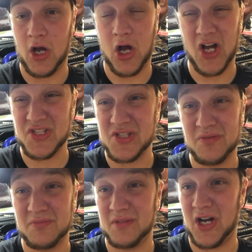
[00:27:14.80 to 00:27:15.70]

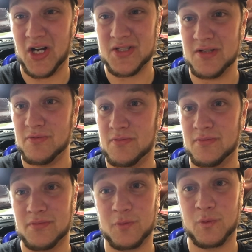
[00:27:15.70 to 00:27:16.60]

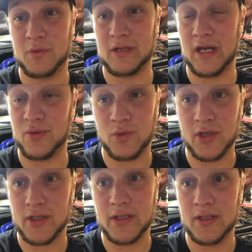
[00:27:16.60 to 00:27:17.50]
awesome gun
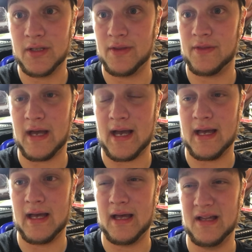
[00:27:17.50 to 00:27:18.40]
work,
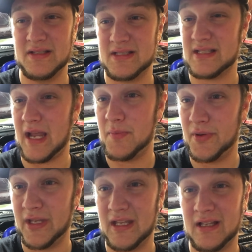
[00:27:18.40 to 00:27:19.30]
that
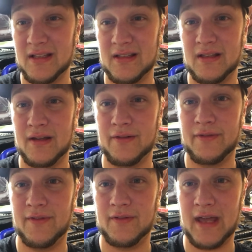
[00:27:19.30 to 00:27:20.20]
stipling
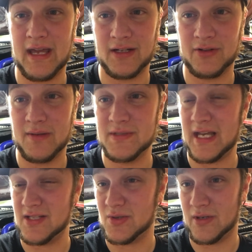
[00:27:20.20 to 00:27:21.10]
of hand grips,
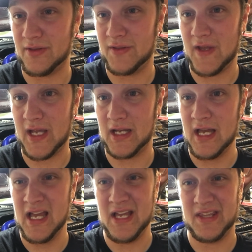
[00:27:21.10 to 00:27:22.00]
that sort of thing.
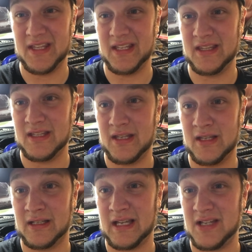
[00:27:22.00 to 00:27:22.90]

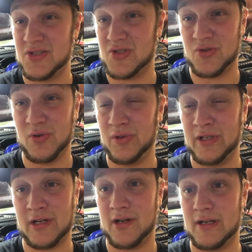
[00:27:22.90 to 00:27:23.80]
The guy's truly
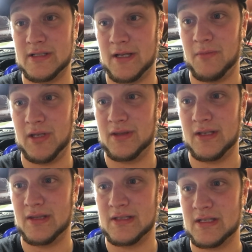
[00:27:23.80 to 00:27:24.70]
an artist. I mean,
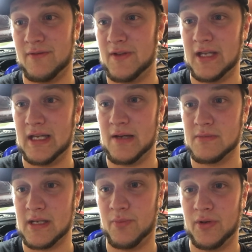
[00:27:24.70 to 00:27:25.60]
the stuff that he
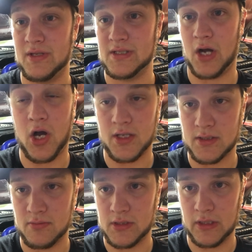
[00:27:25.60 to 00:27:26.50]
comes up with is
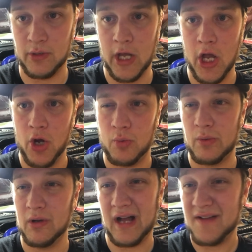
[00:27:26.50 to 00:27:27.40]
awesome. So we
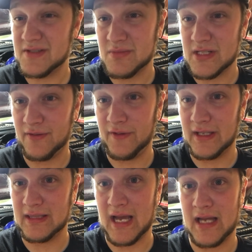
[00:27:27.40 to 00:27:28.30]
will have some stuff
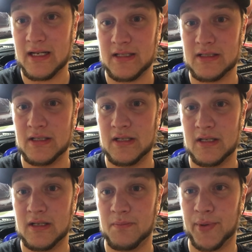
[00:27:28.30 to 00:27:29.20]
like that, not
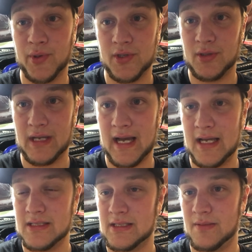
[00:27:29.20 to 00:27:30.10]
to bore you
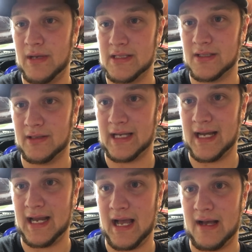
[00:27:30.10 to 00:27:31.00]
guys, to basically
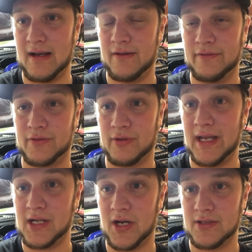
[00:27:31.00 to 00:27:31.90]
kind of have
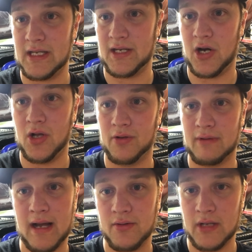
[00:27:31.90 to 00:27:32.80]
great content all
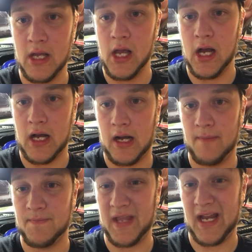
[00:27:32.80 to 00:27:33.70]
around.
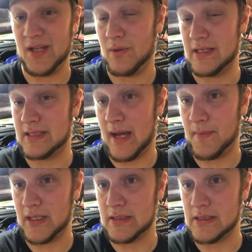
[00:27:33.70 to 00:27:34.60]
Anyways, that
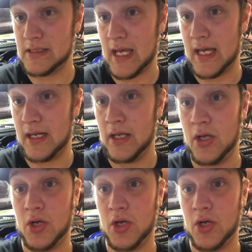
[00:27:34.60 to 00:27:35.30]
being said,